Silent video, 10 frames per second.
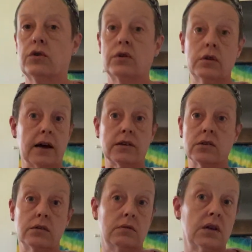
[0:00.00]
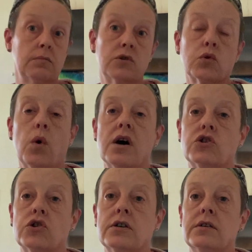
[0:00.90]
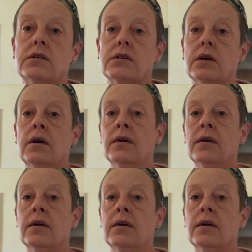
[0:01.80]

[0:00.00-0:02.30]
Or like some squashes